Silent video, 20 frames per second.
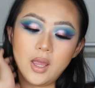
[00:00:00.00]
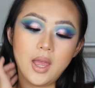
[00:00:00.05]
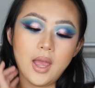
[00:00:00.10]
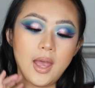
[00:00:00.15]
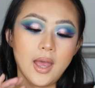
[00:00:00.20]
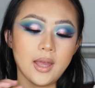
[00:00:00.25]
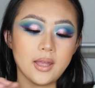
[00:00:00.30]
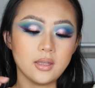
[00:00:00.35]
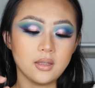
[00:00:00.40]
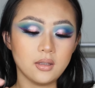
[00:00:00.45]

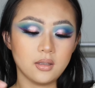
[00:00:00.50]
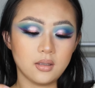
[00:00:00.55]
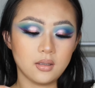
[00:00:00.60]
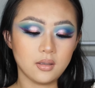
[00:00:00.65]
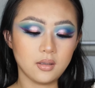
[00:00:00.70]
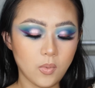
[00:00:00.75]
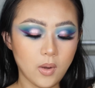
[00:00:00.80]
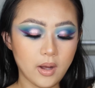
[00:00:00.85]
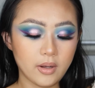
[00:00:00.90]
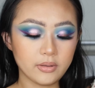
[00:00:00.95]
And
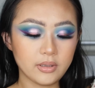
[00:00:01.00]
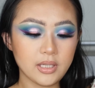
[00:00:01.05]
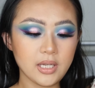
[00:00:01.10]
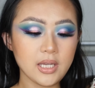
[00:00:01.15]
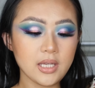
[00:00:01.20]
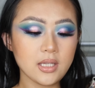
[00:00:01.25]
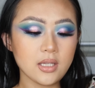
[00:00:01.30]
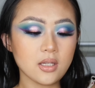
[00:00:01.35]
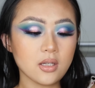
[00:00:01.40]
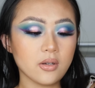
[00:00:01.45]
while
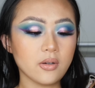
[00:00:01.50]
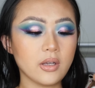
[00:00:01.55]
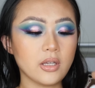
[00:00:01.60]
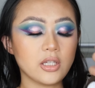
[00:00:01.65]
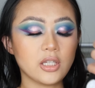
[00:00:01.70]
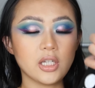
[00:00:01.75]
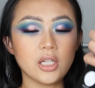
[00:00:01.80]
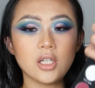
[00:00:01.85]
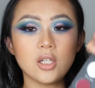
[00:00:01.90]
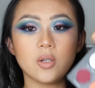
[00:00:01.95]
Tinsel
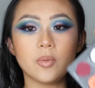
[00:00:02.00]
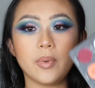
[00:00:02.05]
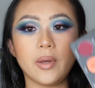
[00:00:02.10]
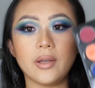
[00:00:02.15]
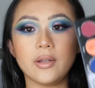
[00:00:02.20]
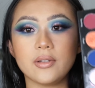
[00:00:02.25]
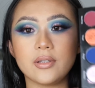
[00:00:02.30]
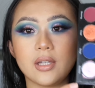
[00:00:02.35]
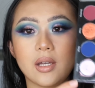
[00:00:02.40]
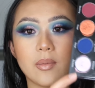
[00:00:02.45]
and Jingle
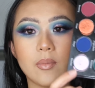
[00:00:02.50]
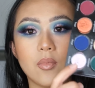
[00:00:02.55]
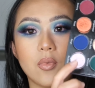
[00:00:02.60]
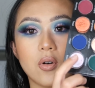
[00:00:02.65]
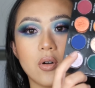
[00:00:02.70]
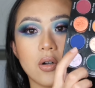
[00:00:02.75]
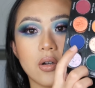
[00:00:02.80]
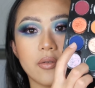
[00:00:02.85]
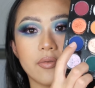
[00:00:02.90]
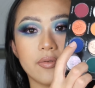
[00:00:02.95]
Bells are
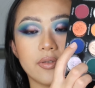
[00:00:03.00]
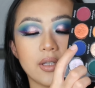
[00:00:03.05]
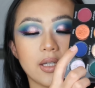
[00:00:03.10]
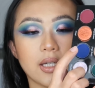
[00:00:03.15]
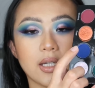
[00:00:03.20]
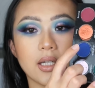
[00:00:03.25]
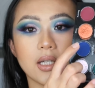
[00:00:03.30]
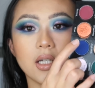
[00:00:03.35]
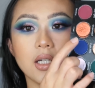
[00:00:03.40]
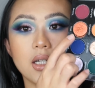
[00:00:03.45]
more of
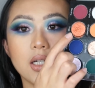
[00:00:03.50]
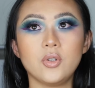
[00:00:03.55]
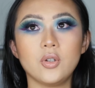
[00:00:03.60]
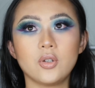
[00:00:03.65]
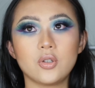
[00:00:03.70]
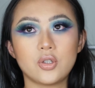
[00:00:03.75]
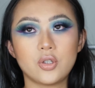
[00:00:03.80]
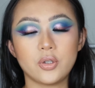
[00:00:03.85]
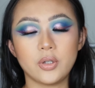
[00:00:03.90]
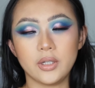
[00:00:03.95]

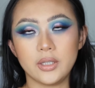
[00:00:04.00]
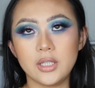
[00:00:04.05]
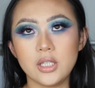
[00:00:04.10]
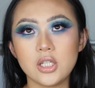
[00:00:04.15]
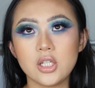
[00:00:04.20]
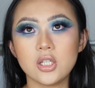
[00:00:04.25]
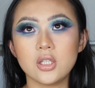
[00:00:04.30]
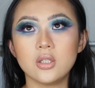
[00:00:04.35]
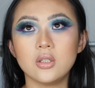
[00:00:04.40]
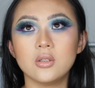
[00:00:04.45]
your
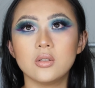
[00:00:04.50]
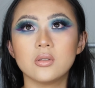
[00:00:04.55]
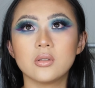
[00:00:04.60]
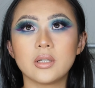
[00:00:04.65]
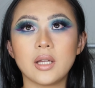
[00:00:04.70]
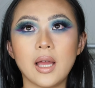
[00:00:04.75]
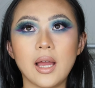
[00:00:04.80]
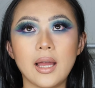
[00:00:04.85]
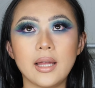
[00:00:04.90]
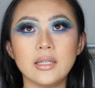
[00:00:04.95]
traditional
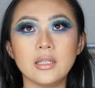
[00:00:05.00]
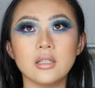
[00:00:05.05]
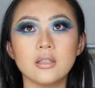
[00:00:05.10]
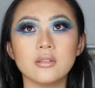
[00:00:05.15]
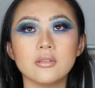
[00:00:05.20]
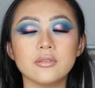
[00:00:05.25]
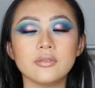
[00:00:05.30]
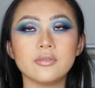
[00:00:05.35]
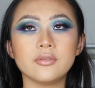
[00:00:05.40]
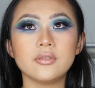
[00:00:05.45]
kind
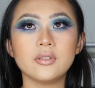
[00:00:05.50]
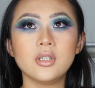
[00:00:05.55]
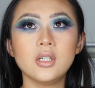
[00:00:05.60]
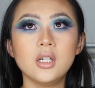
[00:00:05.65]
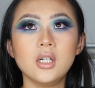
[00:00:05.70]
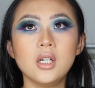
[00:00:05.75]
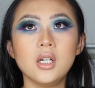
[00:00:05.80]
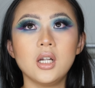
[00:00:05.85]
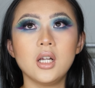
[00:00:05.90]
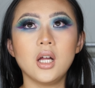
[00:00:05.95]
of
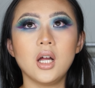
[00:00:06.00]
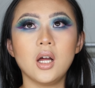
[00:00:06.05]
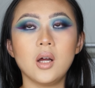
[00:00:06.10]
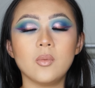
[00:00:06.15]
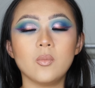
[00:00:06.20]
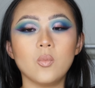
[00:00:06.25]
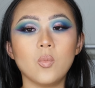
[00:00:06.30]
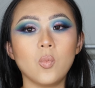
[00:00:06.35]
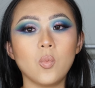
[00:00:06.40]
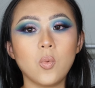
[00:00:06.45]

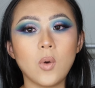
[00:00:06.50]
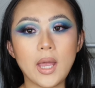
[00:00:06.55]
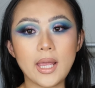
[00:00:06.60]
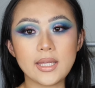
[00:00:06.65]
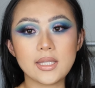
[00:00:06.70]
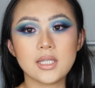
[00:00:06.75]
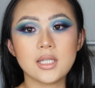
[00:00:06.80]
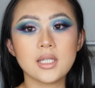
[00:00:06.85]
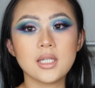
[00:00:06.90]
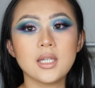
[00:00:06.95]

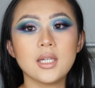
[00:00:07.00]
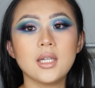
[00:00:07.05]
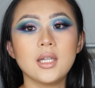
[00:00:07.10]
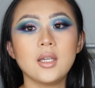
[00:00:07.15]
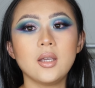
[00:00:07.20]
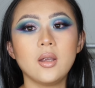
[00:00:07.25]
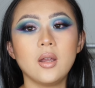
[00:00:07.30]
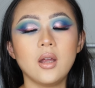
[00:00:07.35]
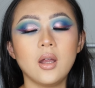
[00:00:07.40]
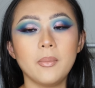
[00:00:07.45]
wet
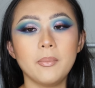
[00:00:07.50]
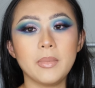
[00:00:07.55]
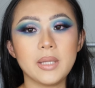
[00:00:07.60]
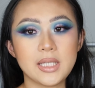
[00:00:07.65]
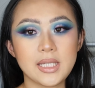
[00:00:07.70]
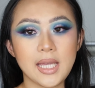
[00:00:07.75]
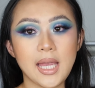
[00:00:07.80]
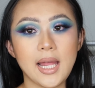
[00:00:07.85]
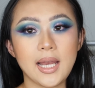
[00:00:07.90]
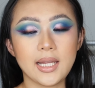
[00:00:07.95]

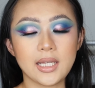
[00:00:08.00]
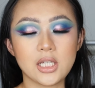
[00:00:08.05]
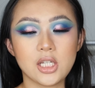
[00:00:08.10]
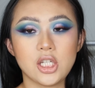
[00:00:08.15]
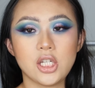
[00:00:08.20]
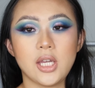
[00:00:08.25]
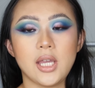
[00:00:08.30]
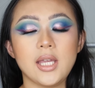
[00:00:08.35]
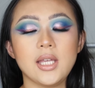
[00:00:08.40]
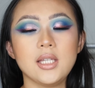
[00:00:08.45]
metallic
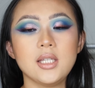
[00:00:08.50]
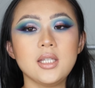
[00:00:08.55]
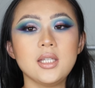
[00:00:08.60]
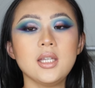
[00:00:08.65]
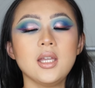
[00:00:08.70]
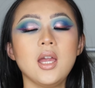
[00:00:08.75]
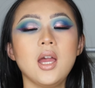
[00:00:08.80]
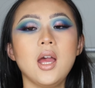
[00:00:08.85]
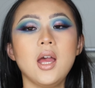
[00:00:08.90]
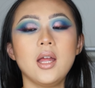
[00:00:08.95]

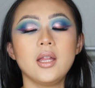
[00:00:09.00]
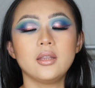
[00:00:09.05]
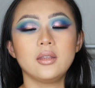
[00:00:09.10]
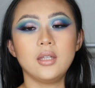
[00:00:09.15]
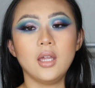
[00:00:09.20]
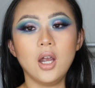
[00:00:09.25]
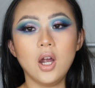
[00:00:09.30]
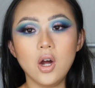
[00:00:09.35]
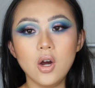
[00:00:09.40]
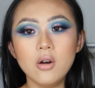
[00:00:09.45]
shades.
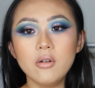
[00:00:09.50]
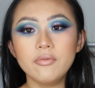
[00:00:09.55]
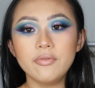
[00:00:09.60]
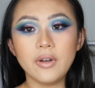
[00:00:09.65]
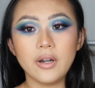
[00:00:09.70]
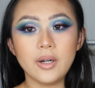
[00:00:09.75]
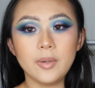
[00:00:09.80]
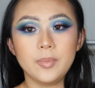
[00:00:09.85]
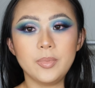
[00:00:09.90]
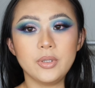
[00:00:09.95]
They're all
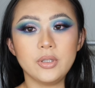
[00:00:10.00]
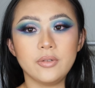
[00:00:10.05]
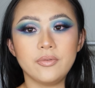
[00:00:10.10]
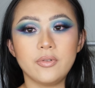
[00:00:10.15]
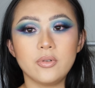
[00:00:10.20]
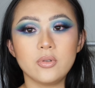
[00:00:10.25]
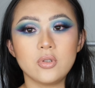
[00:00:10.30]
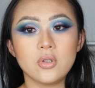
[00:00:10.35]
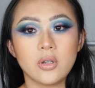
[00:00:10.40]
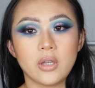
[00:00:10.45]
very
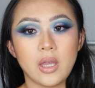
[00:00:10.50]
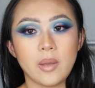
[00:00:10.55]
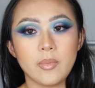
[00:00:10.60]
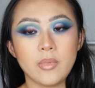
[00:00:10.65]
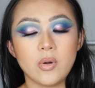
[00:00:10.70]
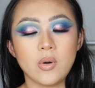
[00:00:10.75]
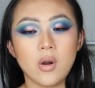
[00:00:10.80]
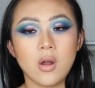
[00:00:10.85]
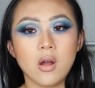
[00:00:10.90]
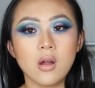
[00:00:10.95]
beautiful, don't get
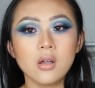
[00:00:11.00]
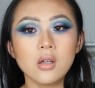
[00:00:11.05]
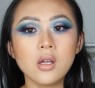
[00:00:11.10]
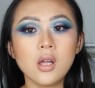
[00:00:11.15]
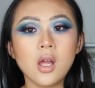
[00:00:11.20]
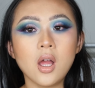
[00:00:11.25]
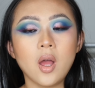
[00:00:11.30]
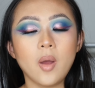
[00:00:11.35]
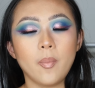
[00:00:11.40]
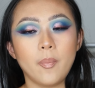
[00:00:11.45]
me wrong,
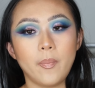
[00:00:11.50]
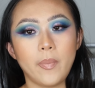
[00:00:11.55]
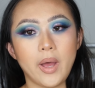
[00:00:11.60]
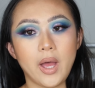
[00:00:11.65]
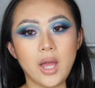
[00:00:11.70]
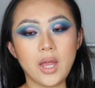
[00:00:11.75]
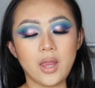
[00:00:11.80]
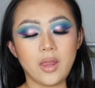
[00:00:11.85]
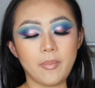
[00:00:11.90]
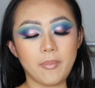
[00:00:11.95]

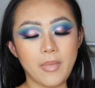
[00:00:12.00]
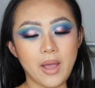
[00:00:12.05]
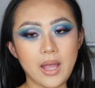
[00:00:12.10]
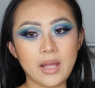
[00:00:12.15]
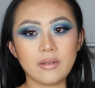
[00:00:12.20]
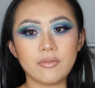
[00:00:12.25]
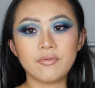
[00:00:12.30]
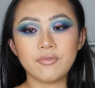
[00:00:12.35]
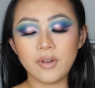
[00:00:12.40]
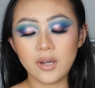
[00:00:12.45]
but
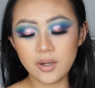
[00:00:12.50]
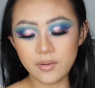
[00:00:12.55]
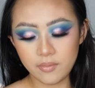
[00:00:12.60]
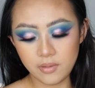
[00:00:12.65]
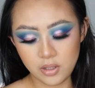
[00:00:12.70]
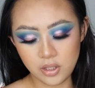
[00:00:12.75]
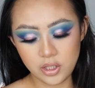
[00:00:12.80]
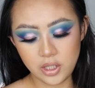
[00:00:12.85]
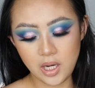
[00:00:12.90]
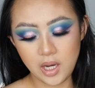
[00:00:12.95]
my
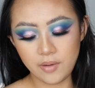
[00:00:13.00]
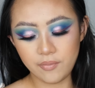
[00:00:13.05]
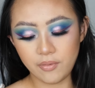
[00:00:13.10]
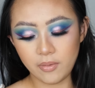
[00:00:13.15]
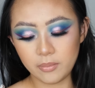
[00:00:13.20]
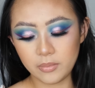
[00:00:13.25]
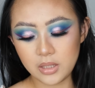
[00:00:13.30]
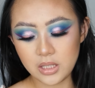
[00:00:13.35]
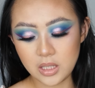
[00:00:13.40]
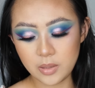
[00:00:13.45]
favorite shade
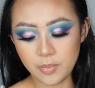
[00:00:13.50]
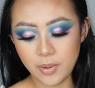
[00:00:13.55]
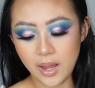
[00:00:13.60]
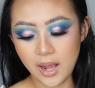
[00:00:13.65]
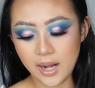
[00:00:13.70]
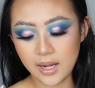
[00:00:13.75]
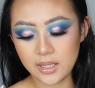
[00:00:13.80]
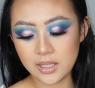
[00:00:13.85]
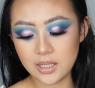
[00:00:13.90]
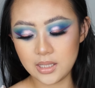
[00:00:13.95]
from this
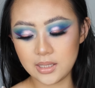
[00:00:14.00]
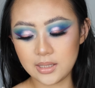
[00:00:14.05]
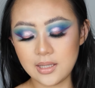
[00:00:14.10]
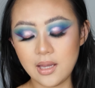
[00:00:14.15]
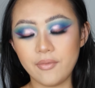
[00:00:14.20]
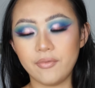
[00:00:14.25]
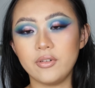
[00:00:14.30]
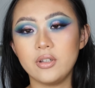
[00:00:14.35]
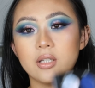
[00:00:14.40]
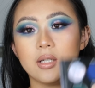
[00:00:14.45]
palette is
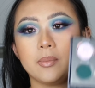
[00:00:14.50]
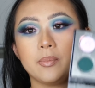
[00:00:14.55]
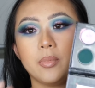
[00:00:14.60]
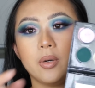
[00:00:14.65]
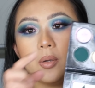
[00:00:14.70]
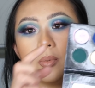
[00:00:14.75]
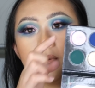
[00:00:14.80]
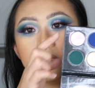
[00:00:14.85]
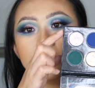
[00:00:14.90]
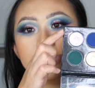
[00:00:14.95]
definitely
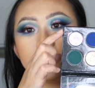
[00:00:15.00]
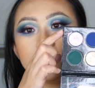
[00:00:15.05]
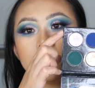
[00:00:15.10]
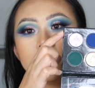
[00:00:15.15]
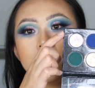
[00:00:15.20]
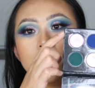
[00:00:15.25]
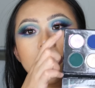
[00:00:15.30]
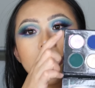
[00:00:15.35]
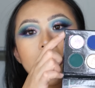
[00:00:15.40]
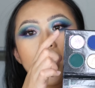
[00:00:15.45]

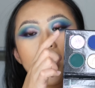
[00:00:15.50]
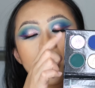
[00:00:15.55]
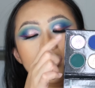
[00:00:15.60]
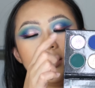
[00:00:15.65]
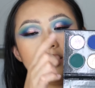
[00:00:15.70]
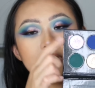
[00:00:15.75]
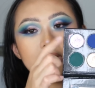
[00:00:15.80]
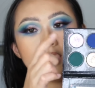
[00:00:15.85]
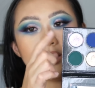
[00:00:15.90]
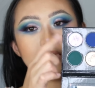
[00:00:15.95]
Baubles.
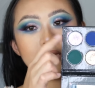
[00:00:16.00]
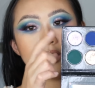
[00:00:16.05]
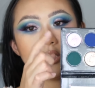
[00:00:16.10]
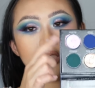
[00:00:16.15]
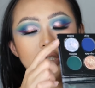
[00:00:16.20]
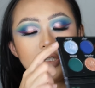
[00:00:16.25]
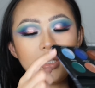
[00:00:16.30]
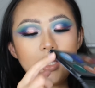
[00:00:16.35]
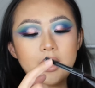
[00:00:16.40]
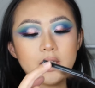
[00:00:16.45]
This is
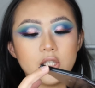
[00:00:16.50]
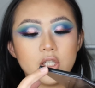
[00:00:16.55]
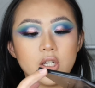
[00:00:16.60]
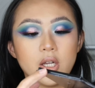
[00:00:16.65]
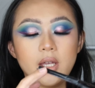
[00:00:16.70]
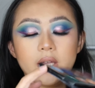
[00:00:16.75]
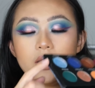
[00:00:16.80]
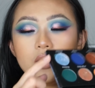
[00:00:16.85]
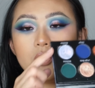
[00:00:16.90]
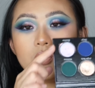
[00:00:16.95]
such
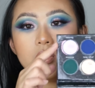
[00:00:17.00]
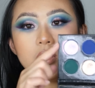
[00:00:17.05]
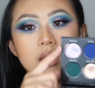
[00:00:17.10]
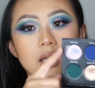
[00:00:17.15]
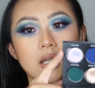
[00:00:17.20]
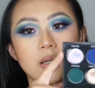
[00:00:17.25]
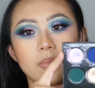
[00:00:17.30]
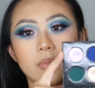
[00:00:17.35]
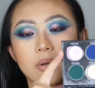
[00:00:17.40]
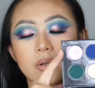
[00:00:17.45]
a
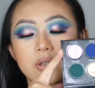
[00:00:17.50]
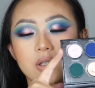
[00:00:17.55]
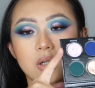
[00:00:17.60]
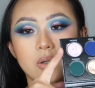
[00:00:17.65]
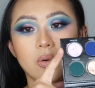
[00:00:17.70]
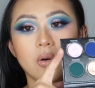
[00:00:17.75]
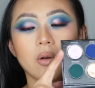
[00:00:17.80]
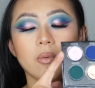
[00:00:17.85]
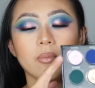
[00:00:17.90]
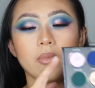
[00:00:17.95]
unique
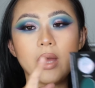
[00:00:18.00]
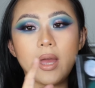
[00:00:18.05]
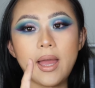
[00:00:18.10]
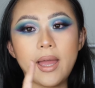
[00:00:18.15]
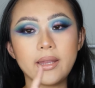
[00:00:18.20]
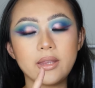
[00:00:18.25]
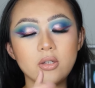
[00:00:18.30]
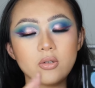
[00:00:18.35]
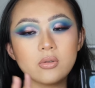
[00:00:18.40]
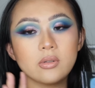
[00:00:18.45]
multi-chrome.
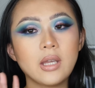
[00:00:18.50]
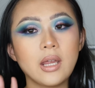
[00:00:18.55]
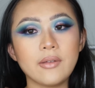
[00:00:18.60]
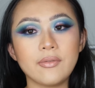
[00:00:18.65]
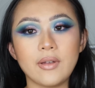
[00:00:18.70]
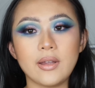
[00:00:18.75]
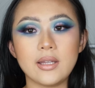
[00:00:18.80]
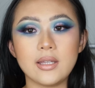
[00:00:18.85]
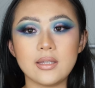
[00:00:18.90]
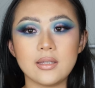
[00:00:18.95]
I don't
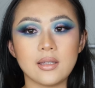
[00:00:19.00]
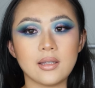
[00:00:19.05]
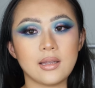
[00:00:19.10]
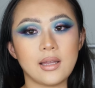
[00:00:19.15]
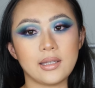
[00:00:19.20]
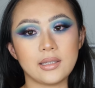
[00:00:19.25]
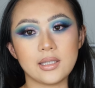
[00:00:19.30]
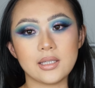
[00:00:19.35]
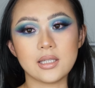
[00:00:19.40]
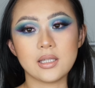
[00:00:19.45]
have anything
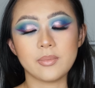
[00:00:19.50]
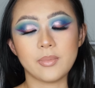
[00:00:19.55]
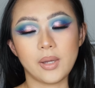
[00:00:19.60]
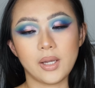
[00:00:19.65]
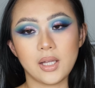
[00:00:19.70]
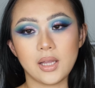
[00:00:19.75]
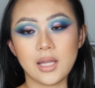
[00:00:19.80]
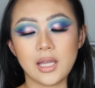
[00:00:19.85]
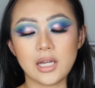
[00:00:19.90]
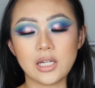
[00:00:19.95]
like this in my
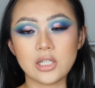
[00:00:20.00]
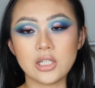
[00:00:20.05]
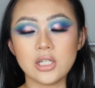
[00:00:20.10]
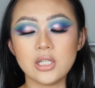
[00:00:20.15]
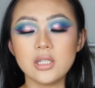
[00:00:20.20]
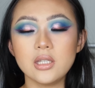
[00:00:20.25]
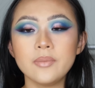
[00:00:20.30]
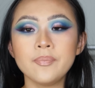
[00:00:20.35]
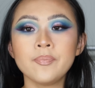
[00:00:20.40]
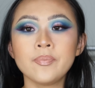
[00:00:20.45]

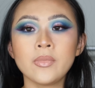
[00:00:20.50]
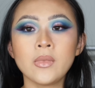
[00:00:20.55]
collection.